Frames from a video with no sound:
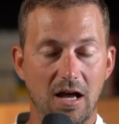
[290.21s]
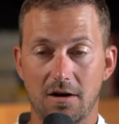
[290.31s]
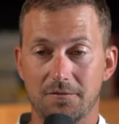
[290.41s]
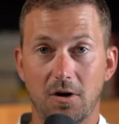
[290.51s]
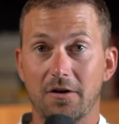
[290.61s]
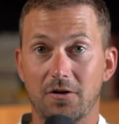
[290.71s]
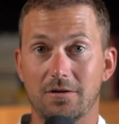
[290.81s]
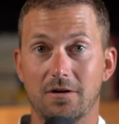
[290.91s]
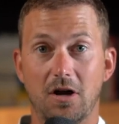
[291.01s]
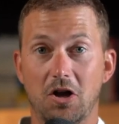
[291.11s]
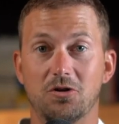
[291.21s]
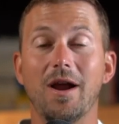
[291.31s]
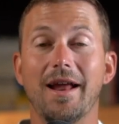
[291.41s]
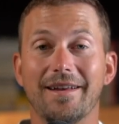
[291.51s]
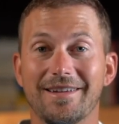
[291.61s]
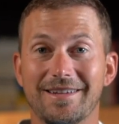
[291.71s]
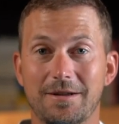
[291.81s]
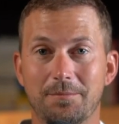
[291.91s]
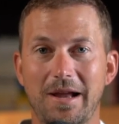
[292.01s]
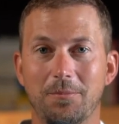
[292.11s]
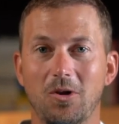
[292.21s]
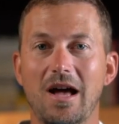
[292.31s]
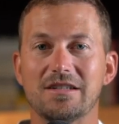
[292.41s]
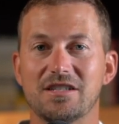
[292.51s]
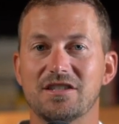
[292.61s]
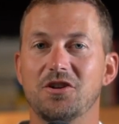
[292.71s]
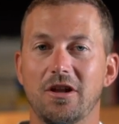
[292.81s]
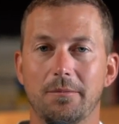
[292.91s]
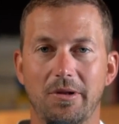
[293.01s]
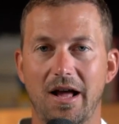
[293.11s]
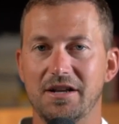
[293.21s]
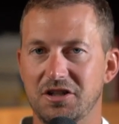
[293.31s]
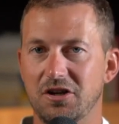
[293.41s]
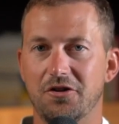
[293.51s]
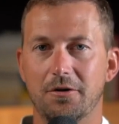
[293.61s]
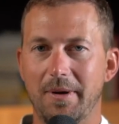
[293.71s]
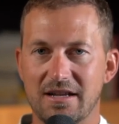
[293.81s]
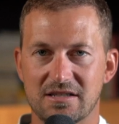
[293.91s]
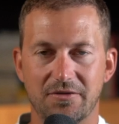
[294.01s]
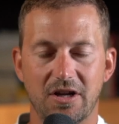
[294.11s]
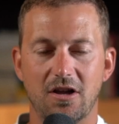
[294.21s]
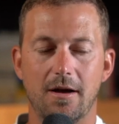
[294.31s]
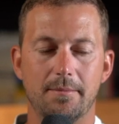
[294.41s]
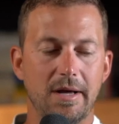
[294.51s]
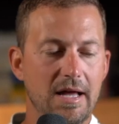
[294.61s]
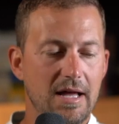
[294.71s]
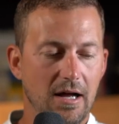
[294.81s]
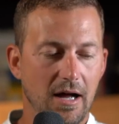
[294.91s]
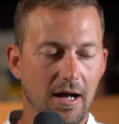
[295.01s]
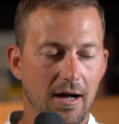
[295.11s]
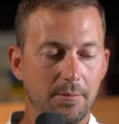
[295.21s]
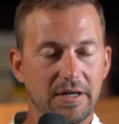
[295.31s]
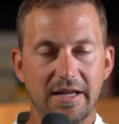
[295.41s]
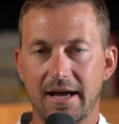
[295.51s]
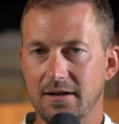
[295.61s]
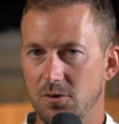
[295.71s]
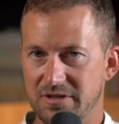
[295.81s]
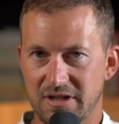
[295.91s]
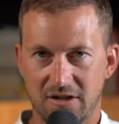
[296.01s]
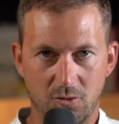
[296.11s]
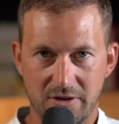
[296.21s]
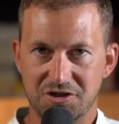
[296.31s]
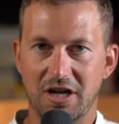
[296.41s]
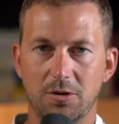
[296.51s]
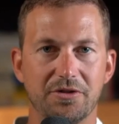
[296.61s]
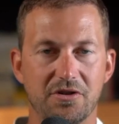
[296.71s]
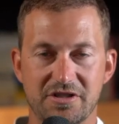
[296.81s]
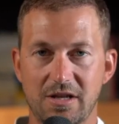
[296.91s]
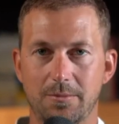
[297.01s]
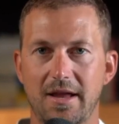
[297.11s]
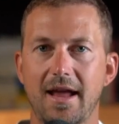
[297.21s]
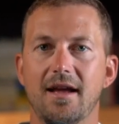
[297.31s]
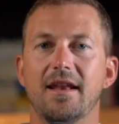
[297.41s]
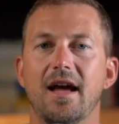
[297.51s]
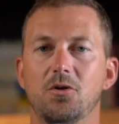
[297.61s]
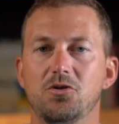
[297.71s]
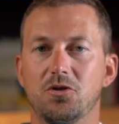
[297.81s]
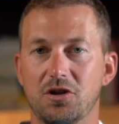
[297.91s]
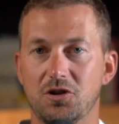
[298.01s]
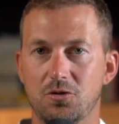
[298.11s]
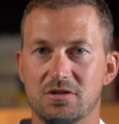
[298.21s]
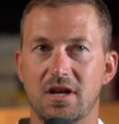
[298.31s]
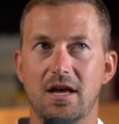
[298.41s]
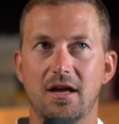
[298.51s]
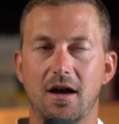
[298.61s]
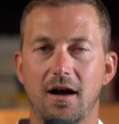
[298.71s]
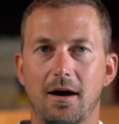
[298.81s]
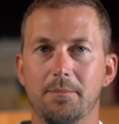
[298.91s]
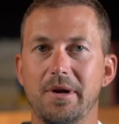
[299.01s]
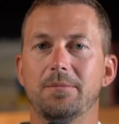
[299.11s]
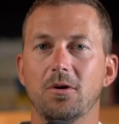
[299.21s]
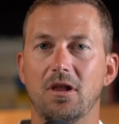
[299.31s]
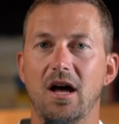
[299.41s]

$100,000 in paper losses that you can apply to your other passive income. Again, always tell everyone, check with their CPA on how you can use paper